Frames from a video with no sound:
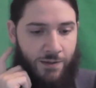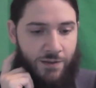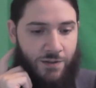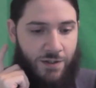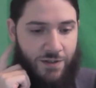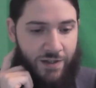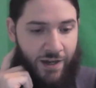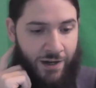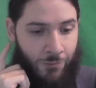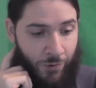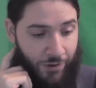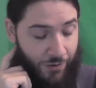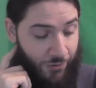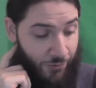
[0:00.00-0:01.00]
just kind of
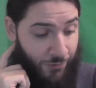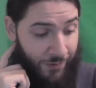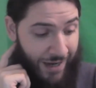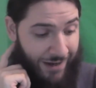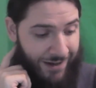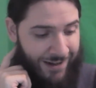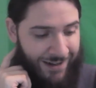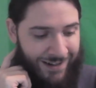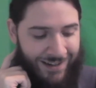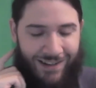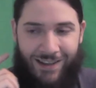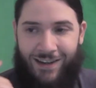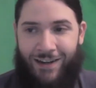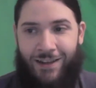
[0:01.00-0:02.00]
work through that
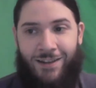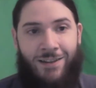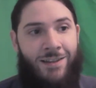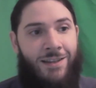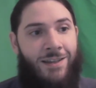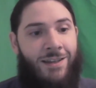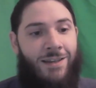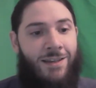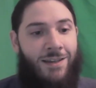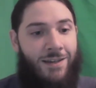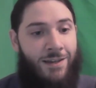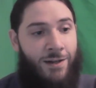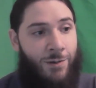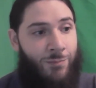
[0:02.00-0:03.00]
in a
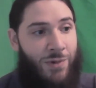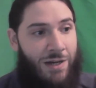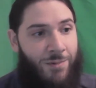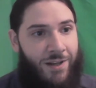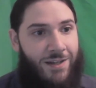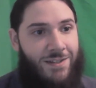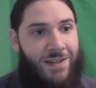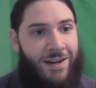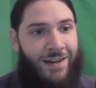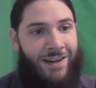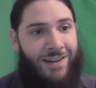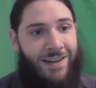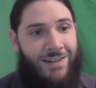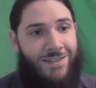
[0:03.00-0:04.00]
public setting,
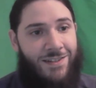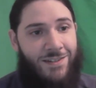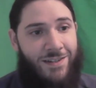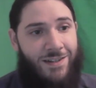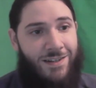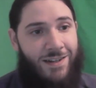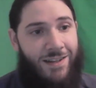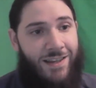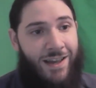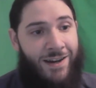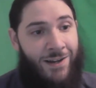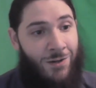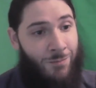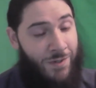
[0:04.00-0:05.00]
I guess, because it kind
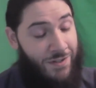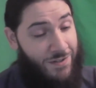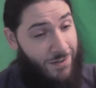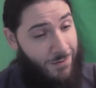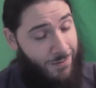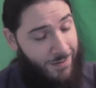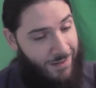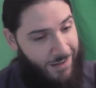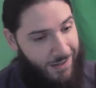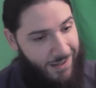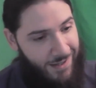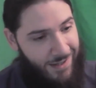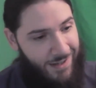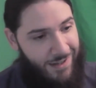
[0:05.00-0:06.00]
of helped me. So,
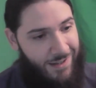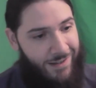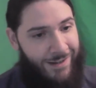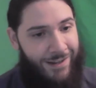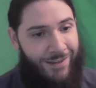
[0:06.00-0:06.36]
yeah,